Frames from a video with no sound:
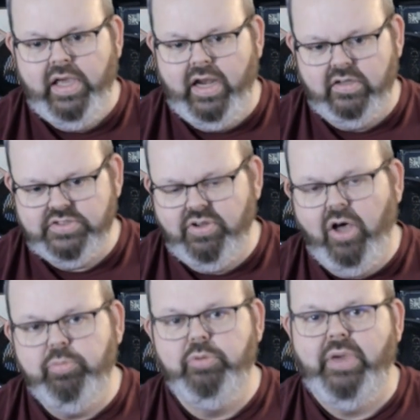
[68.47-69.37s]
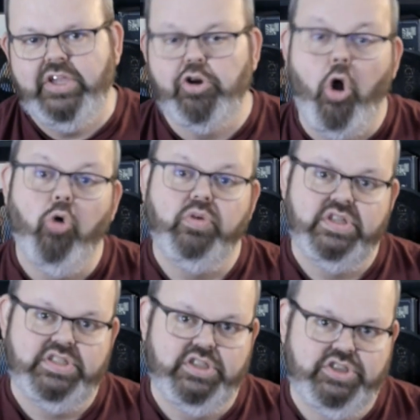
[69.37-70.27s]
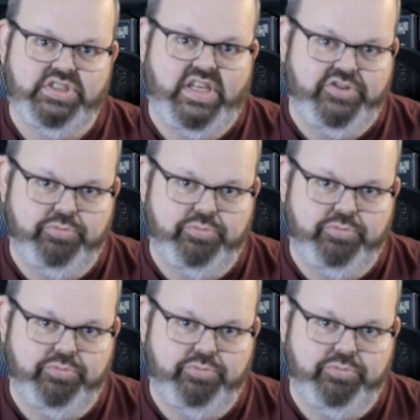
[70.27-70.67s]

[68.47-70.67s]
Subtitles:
and also help you make your own decisions as